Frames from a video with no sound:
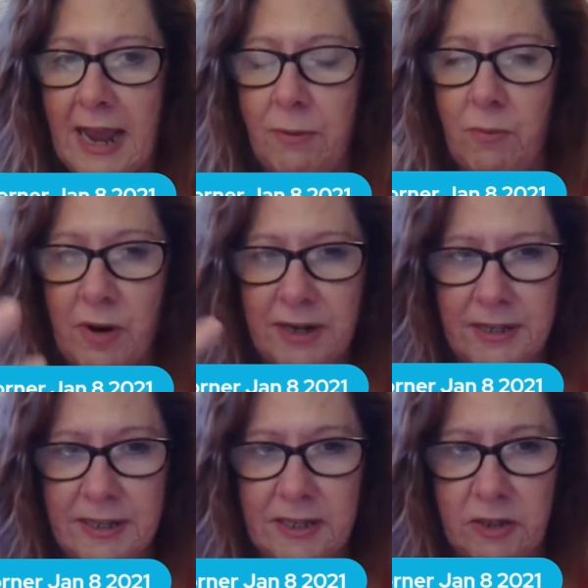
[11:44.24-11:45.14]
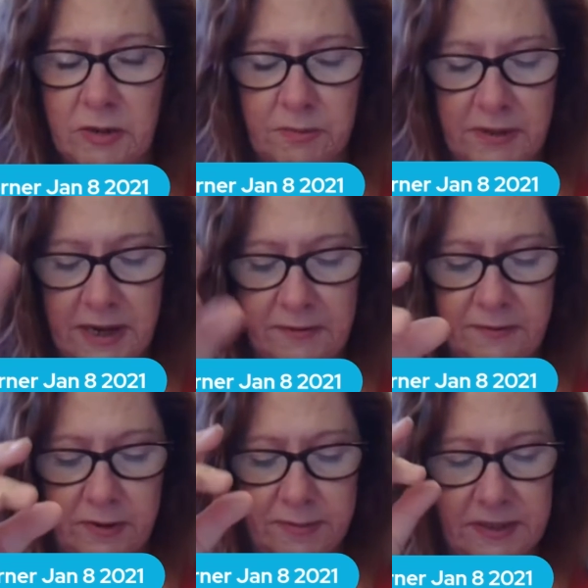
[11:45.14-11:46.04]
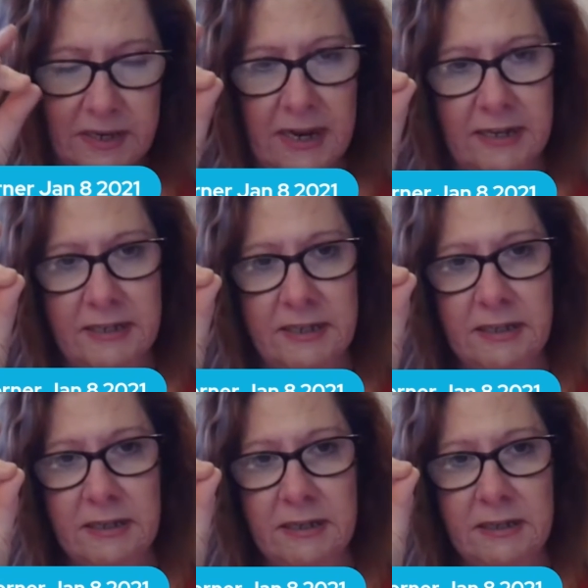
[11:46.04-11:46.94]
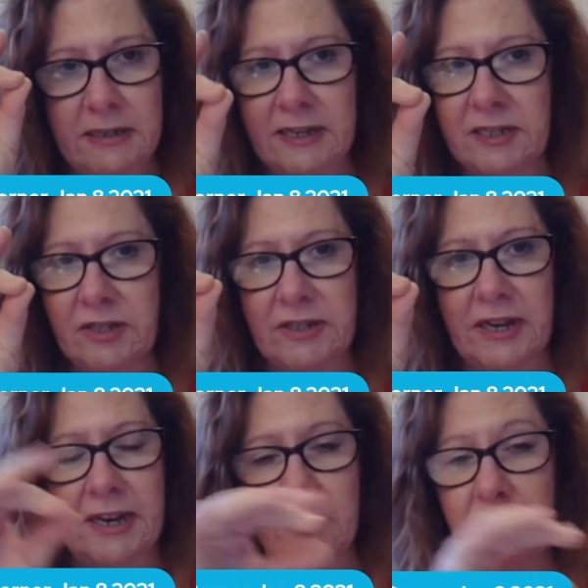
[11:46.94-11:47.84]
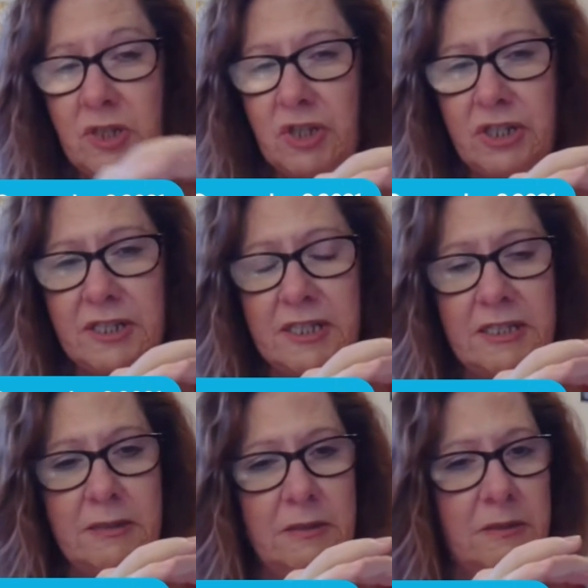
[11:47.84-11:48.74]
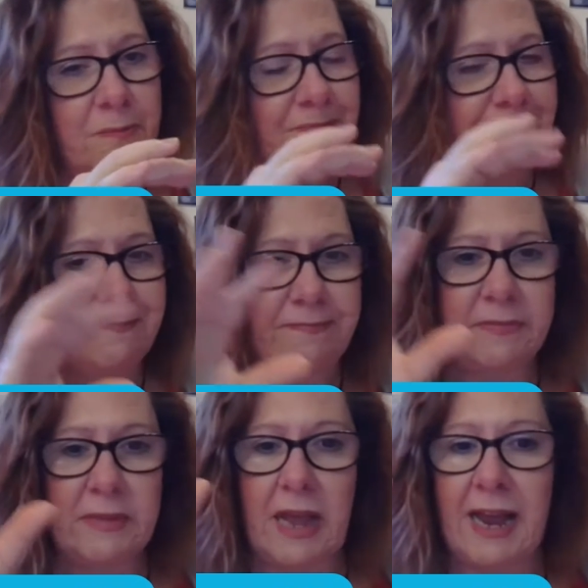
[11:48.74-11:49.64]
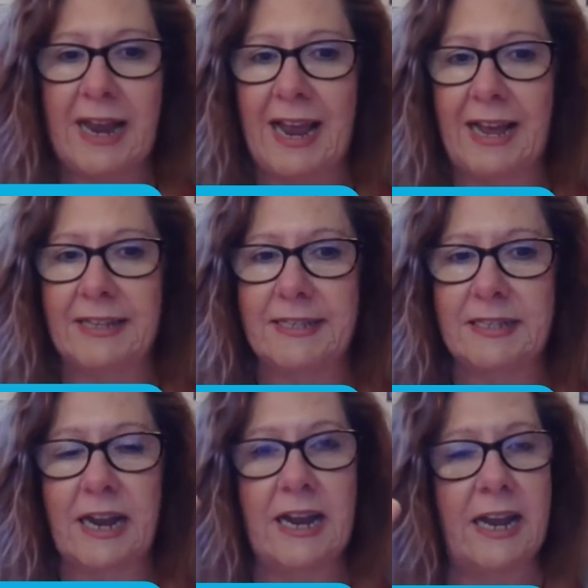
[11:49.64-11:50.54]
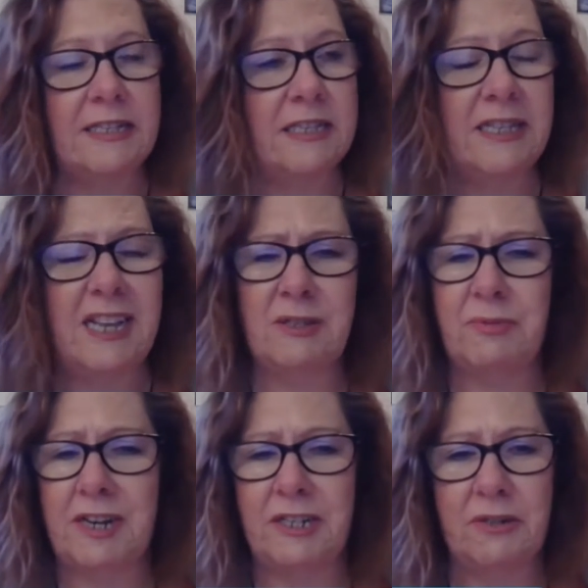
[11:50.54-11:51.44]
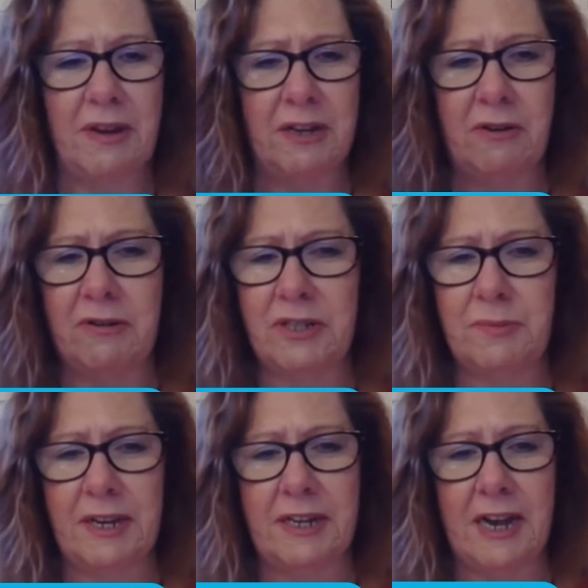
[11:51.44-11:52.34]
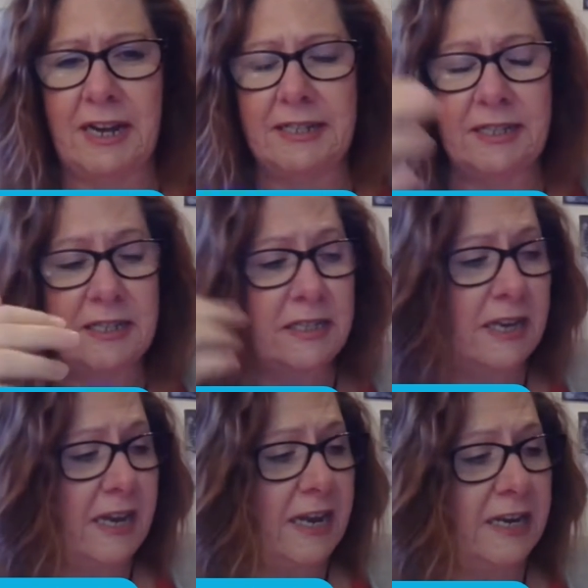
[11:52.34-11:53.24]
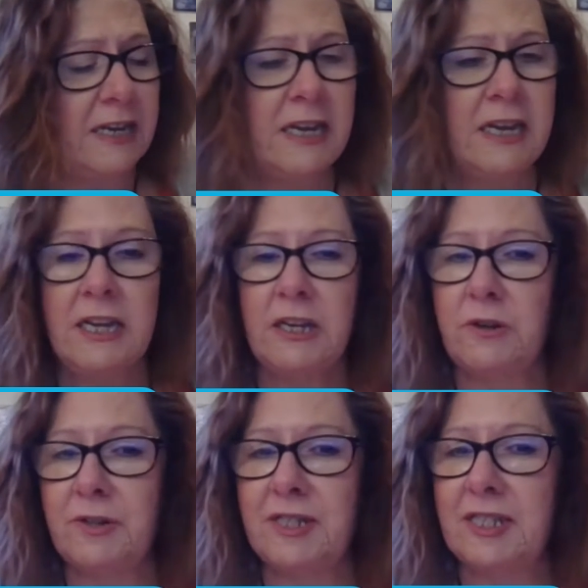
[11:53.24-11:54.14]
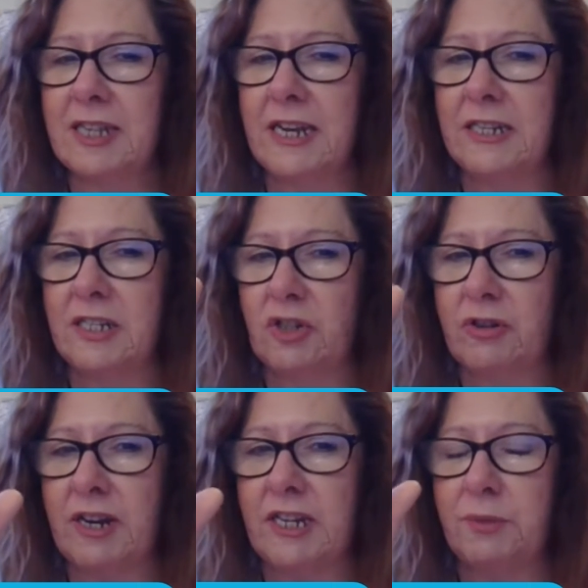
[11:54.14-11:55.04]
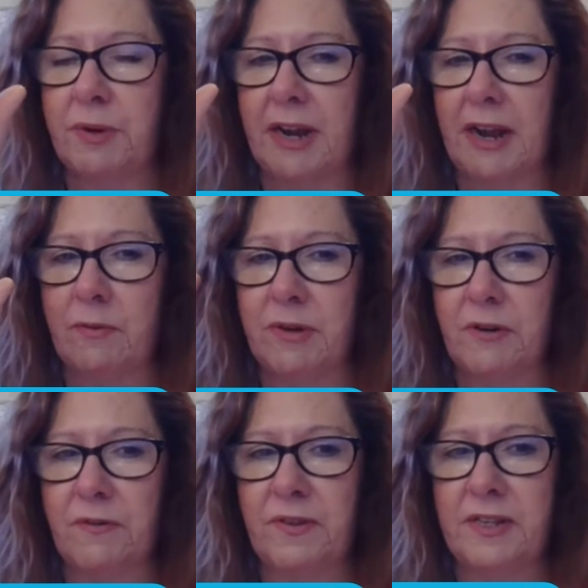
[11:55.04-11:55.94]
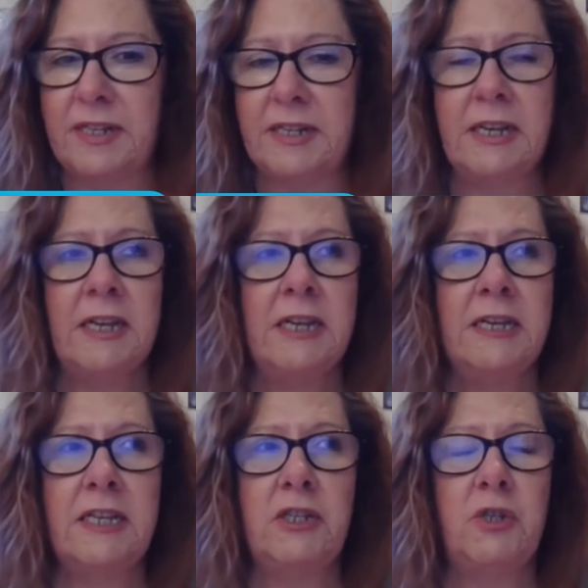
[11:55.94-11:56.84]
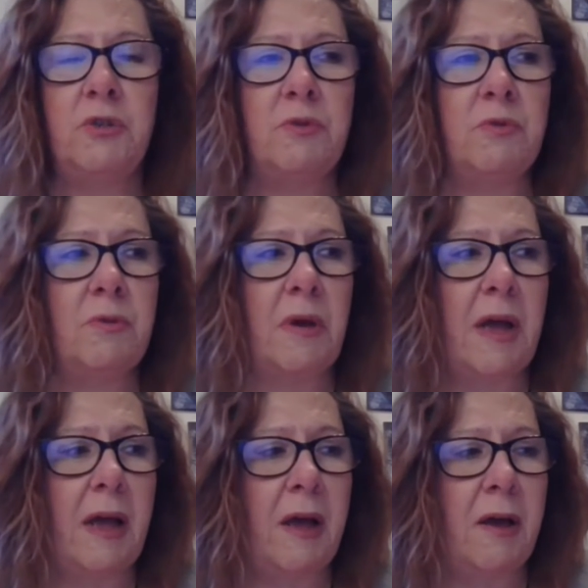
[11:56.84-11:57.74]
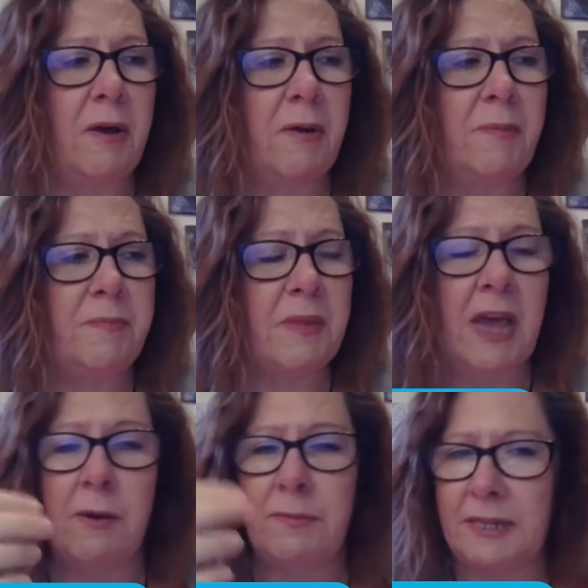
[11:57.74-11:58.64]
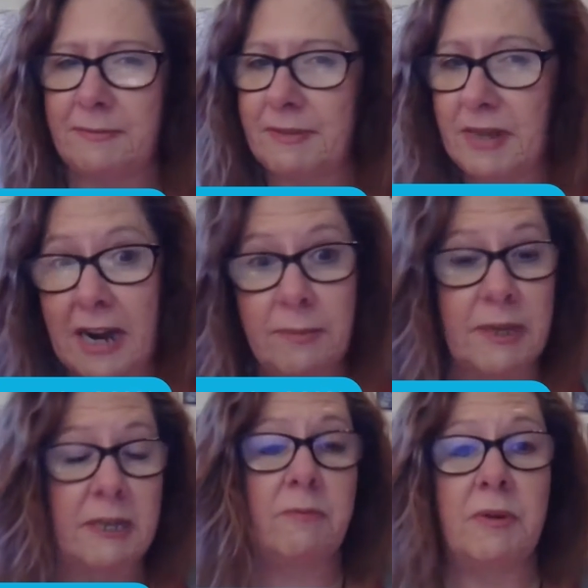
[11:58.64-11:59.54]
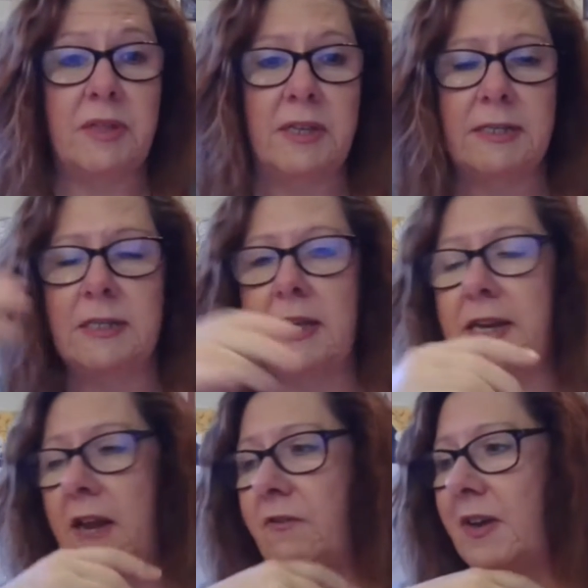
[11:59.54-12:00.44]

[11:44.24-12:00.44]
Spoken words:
And wanting these certain platforms. And yesterday, and it was just, I asked, and that's what I do. I go to my guides and I say, hey, this is kind of strange, but I have a weird feeling. Can you help me, guide me with this? And I